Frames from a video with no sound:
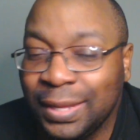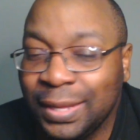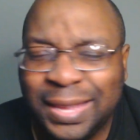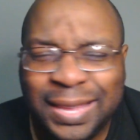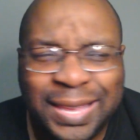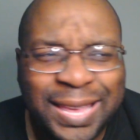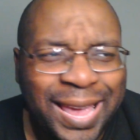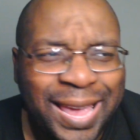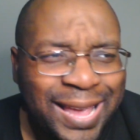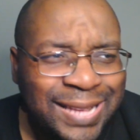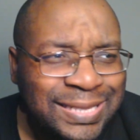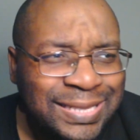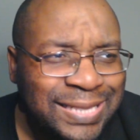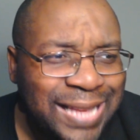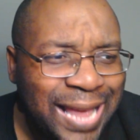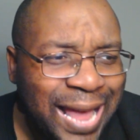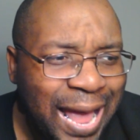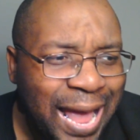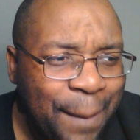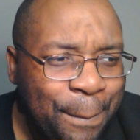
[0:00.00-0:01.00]
Yes,
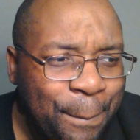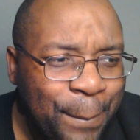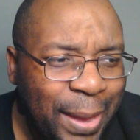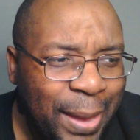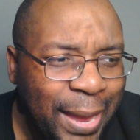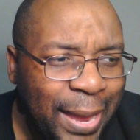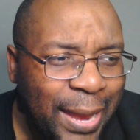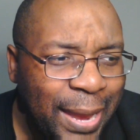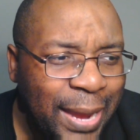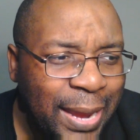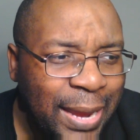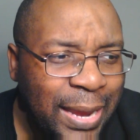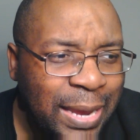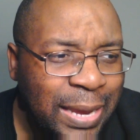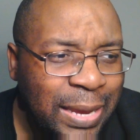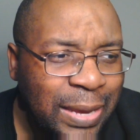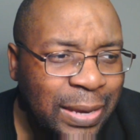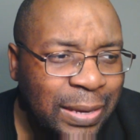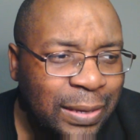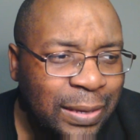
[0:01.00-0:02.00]
I
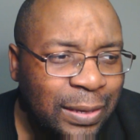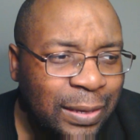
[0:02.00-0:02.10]
may,